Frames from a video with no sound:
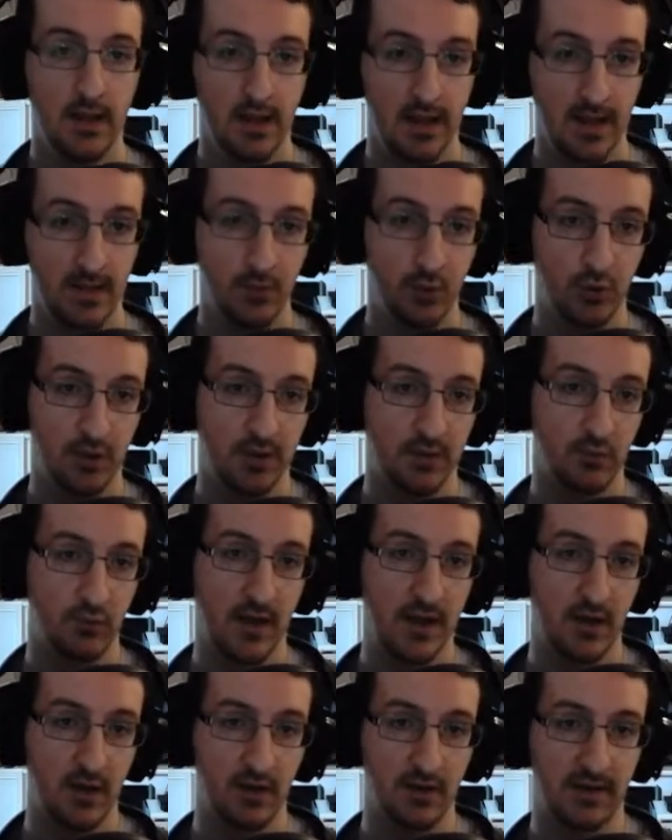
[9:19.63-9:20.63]
Inputting
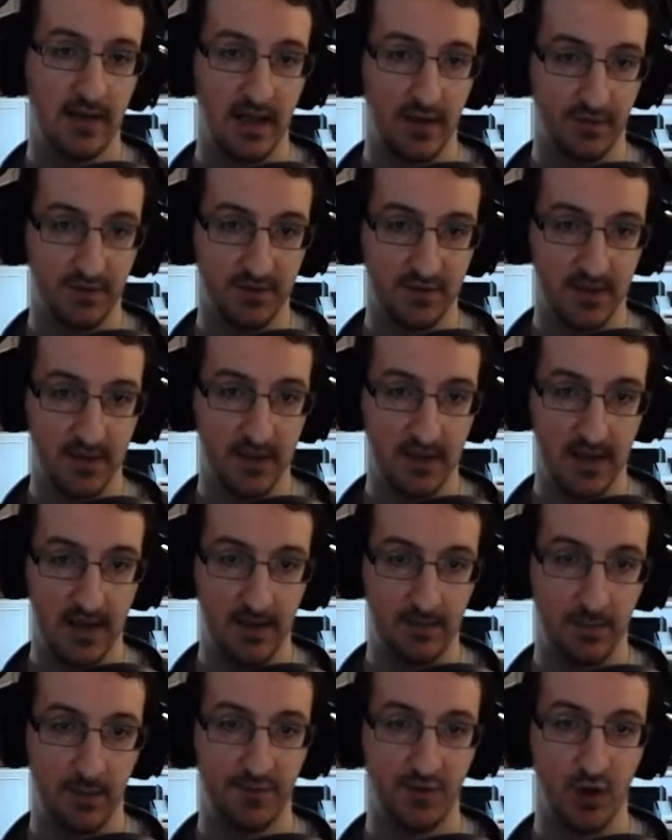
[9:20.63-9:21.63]
right or left,
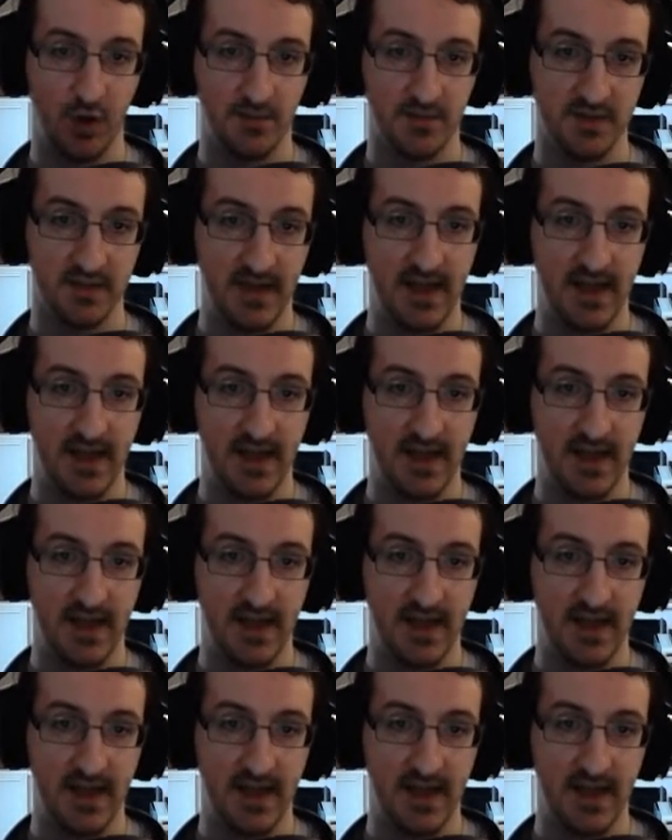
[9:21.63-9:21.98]
it performs an